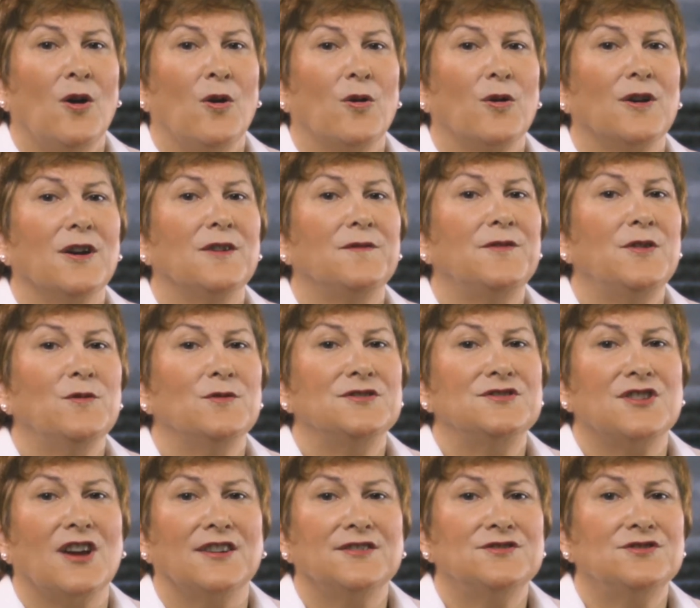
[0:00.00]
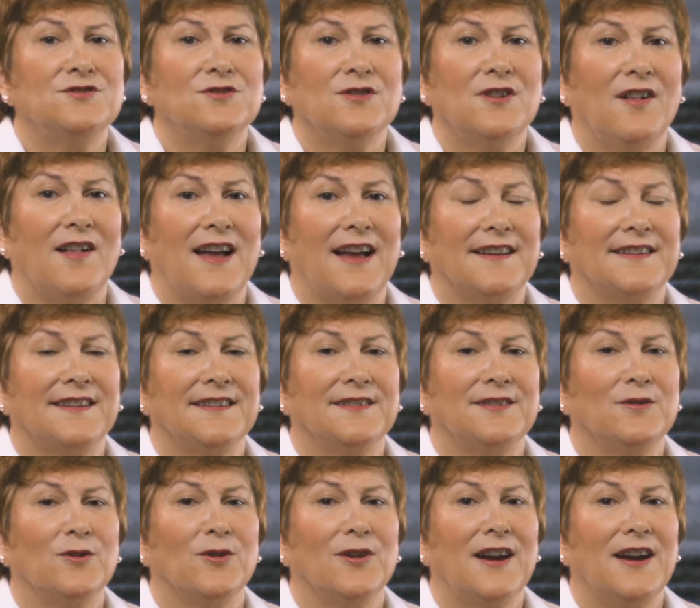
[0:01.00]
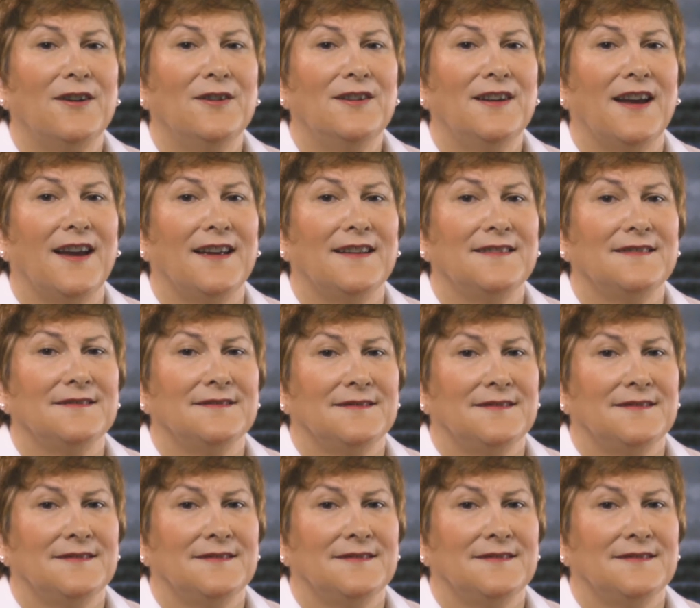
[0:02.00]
or if you adjust your glasses or hairnet.